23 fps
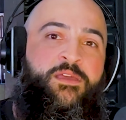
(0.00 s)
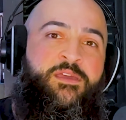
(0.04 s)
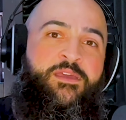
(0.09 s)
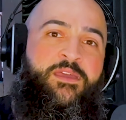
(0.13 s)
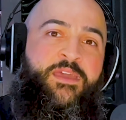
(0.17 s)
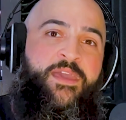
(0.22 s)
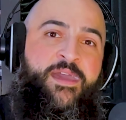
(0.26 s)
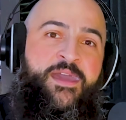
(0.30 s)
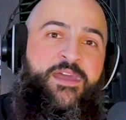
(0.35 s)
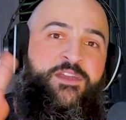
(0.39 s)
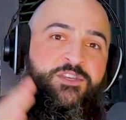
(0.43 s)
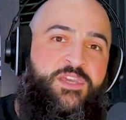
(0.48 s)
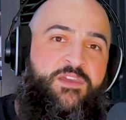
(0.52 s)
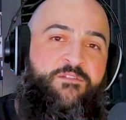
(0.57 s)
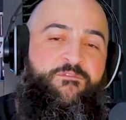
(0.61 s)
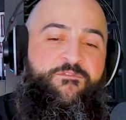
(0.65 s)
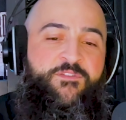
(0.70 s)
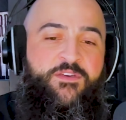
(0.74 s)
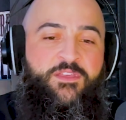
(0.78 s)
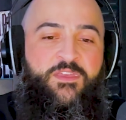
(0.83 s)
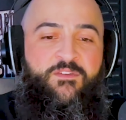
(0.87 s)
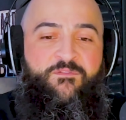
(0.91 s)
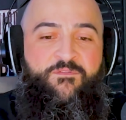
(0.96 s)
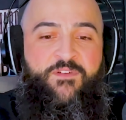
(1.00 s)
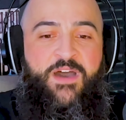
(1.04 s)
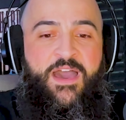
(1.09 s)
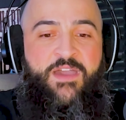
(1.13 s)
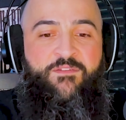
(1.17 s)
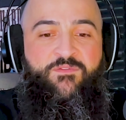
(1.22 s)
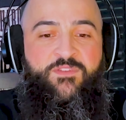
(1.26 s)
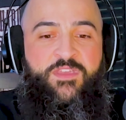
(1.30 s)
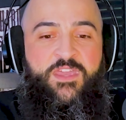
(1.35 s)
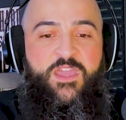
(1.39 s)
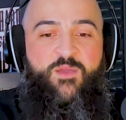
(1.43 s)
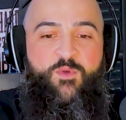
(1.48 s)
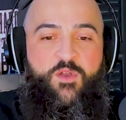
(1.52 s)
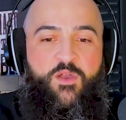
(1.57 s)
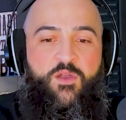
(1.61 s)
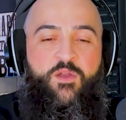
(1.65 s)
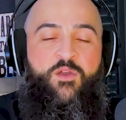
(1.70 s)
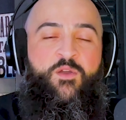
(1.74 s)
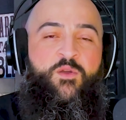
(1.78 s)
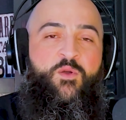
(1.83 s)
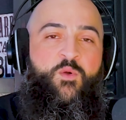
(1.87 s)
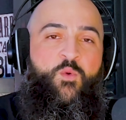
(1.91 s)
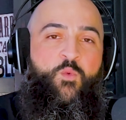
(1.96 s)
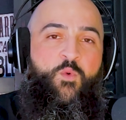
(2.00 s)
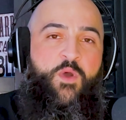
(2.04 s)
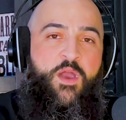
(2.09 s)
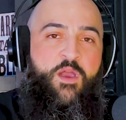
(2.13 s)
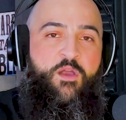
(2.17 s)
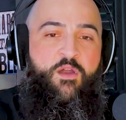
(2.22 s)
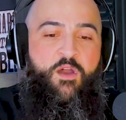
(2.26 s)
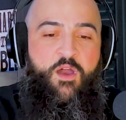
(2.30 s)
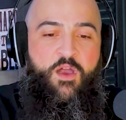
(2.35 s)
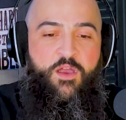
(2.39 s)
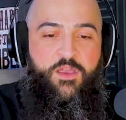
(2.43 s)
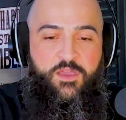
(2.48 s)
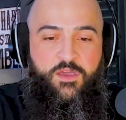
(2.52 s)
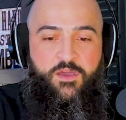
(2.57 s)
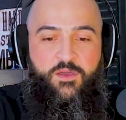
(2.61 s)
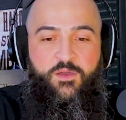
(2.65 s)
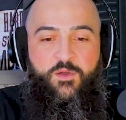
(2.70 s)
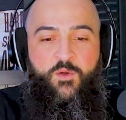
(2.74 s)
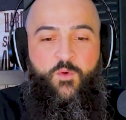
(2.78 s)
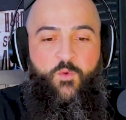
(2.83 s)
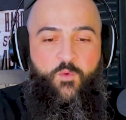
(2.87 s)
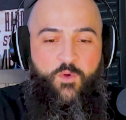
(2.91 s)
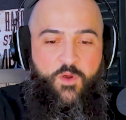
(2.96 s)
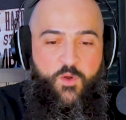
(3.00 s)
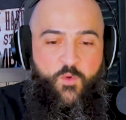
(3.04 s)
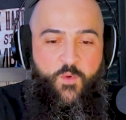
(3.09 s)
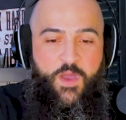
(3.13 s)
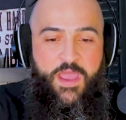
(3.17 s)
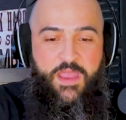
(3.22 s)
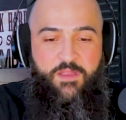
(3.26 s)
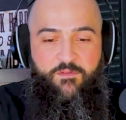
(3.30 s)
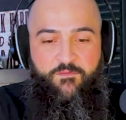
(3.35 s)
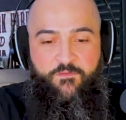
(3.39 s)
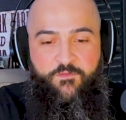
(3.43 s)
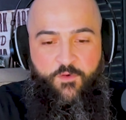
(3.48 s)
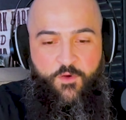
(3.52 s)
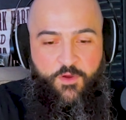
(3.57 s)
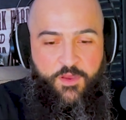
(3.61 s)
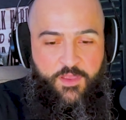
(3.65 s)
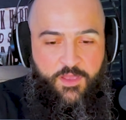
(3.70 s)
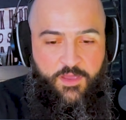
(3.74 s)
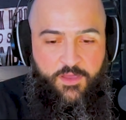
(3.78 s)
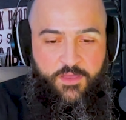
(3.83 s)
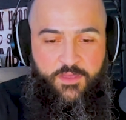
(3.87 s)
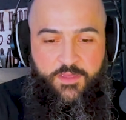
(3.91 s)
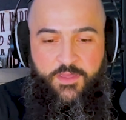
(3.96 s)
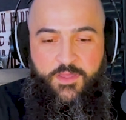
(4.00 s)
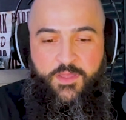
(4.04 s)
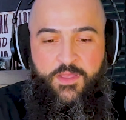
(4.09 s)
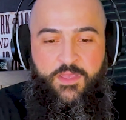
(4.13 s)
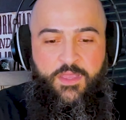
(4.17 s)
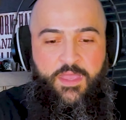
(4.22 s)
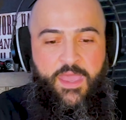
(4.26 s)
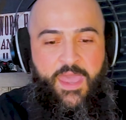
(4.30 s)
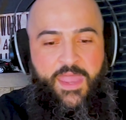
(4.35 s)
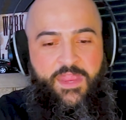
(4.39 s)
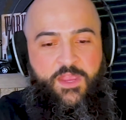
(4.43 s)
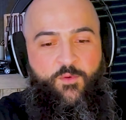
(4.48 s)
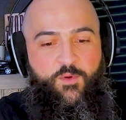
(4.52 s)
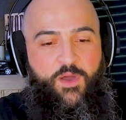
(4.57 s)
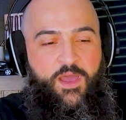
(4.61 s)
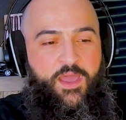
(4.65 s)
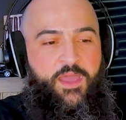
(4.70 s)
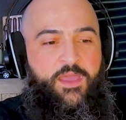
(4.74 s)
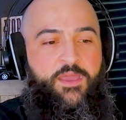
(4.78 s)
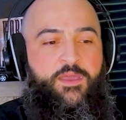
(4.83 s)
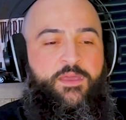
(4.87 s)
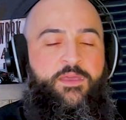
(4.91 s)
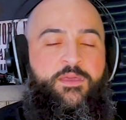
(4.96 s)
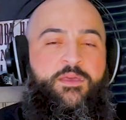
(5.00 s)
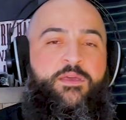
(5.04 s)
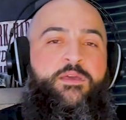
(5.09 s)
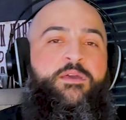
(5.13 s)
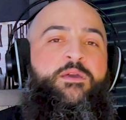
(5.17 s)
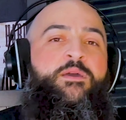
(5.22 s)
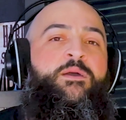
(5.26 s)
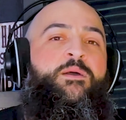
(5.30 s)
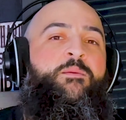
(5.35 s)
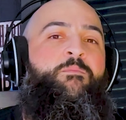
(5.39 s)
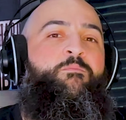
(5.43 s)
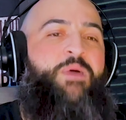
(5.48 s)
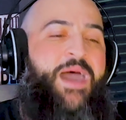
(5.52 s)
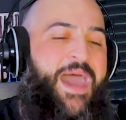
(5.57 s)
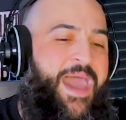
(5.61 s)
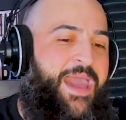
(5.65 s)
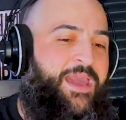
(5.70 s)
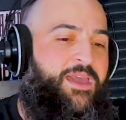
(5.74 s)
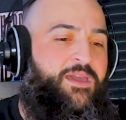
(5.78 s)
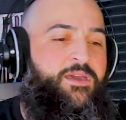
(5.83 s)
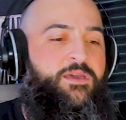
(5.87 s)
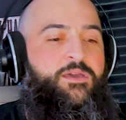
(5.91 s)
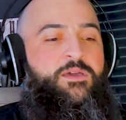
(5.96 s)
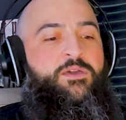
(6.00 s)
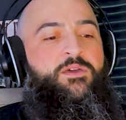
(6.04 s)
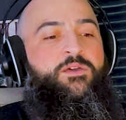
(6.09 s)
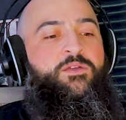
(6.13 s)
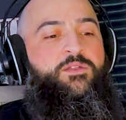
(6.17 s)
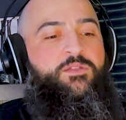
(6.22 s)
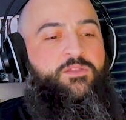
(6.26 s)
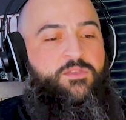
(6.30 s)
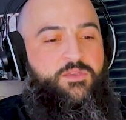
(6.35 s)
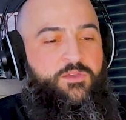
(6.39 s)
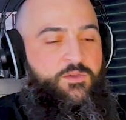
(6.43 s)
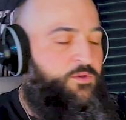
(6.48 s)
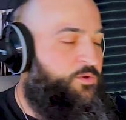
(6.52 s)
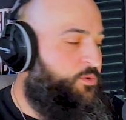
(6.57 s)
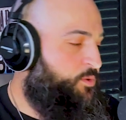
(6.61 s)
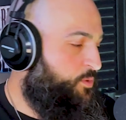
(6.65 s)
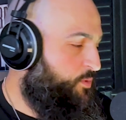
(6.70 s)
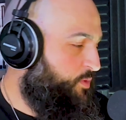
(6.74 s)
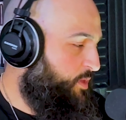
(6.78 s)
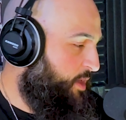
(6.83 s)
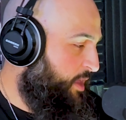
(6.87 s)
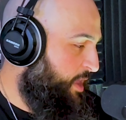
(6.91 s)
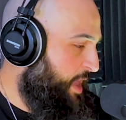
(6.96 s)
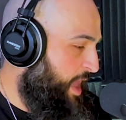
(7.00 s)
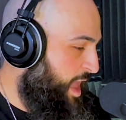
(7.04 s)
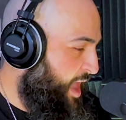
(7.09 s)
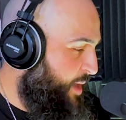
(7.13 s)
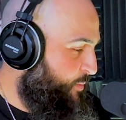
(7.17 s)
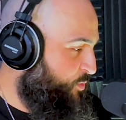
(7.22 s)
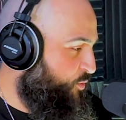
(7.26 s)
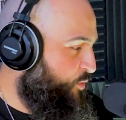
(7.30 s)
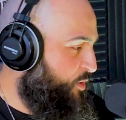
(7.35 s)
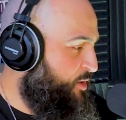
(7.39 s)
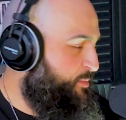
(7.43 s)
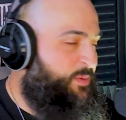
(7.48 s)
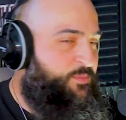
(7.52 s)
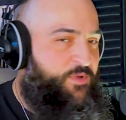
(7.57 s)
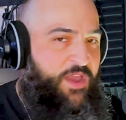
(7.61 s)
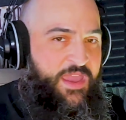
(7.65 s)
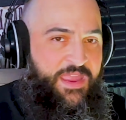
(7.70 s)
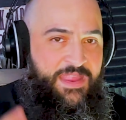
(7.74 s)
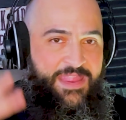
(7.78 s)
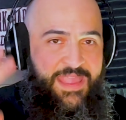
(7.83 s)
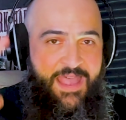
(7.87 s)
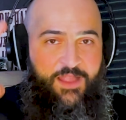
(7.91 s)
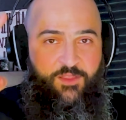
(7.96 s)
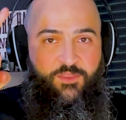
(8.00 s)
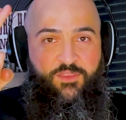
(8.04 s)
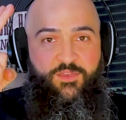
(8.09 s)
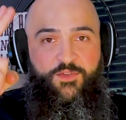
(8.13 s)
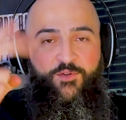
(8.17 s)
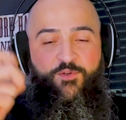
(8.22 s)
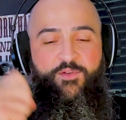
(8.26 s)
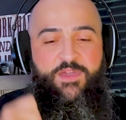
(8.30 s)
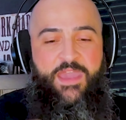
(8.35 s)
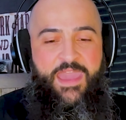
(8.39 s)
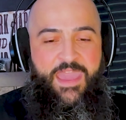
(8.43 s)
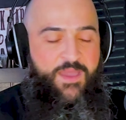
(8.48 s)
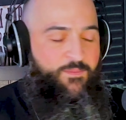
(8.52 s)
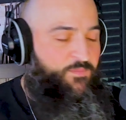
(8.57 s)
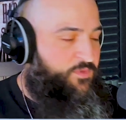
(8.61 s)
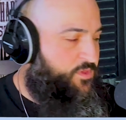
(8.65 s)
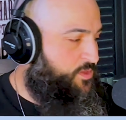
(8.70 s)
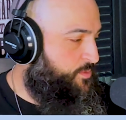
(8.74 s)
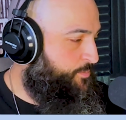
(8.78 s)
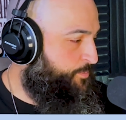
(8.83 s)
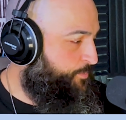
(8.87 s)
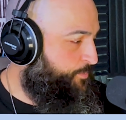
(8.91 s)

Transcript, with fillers: K J Philly five-teamer. Where are you? We're waiting for you. Anyway, back to the games. We're going to be breaking down two games.